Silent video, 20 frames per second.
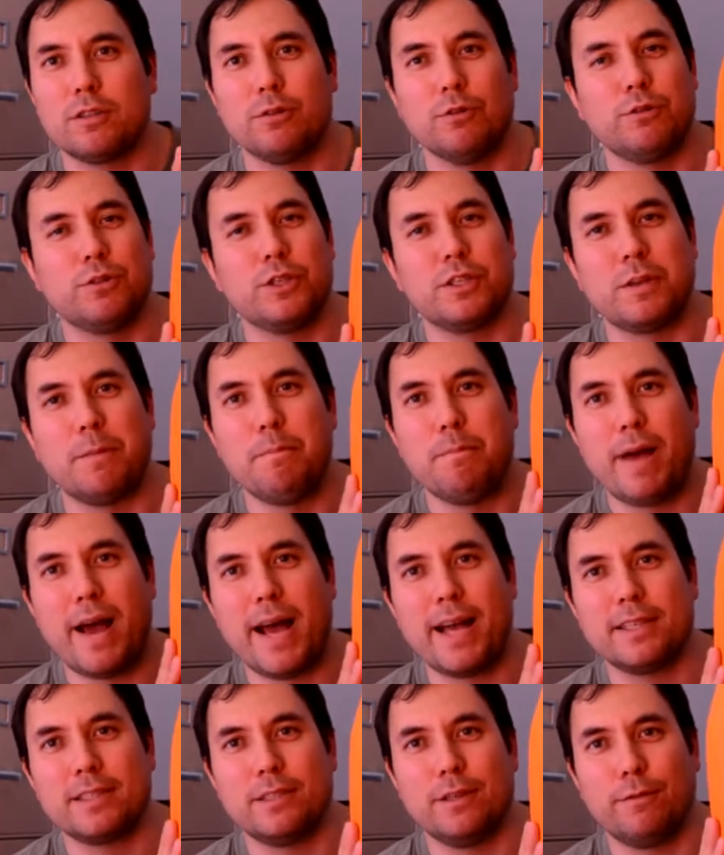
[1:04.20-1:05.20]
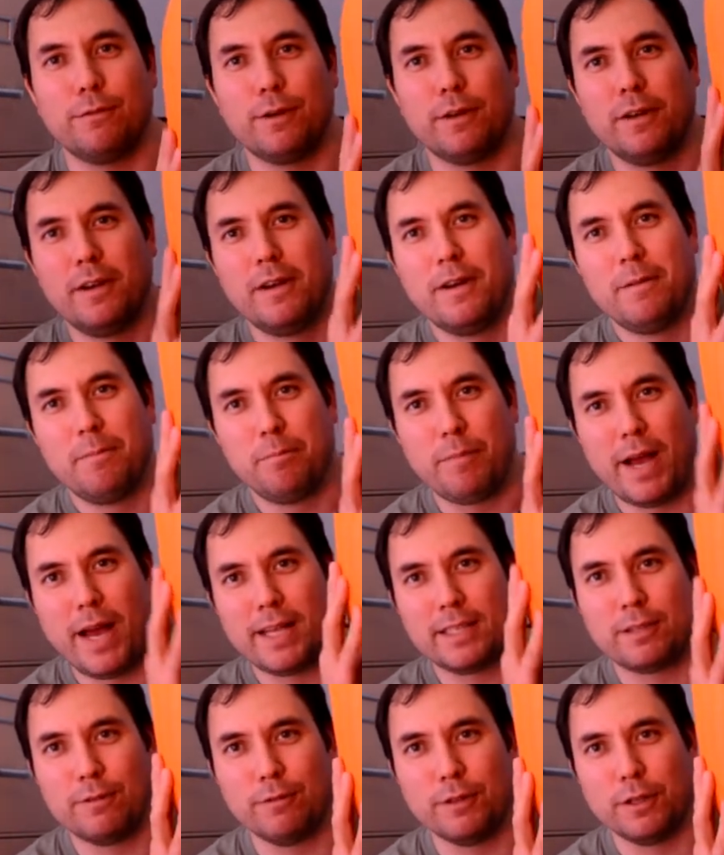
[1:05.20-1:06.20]
So it was just a massive,
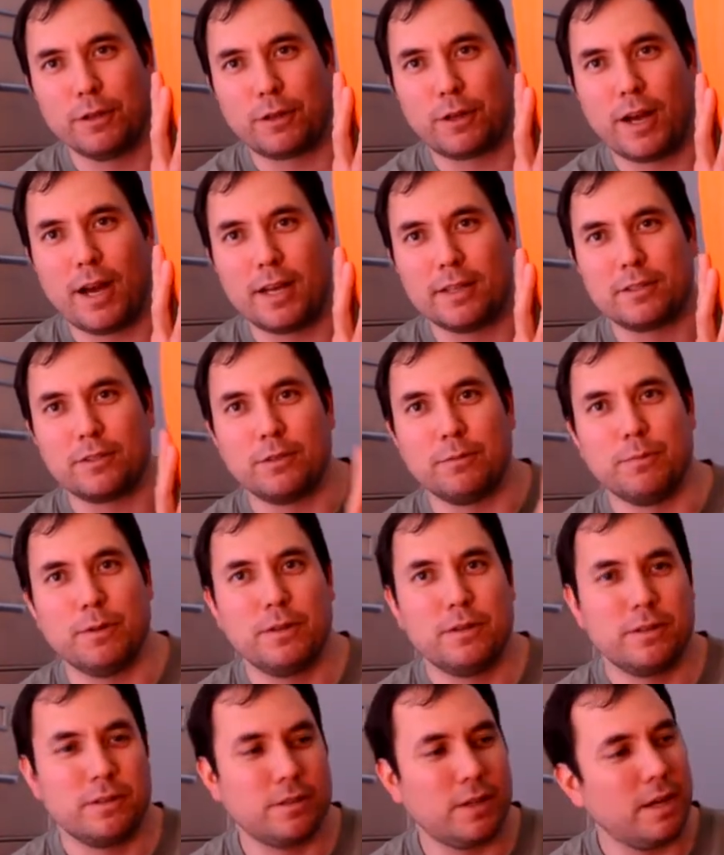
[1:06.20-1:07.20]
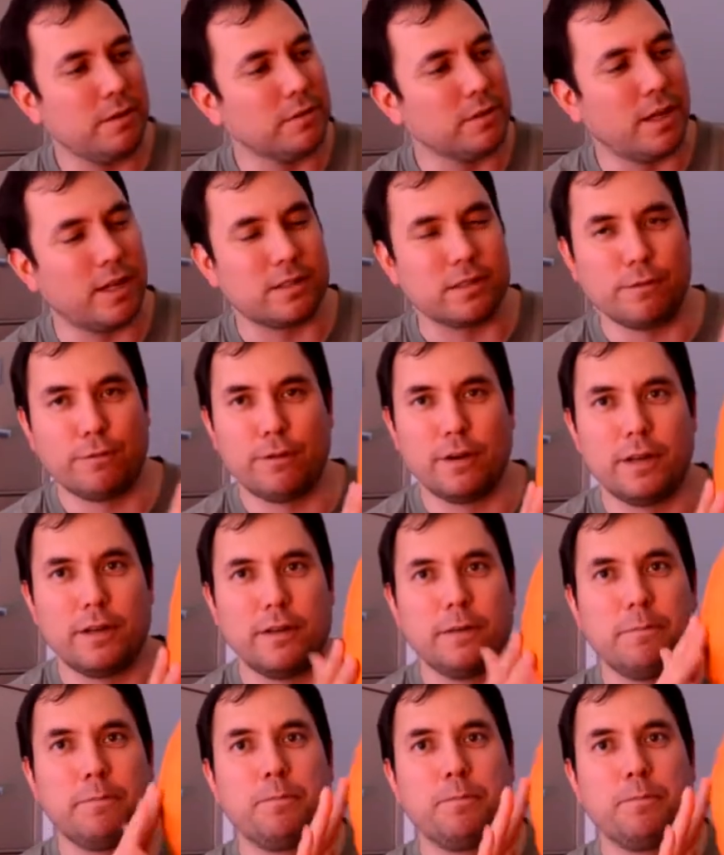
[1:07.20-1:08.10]
massive little costume. So that was lots of fun.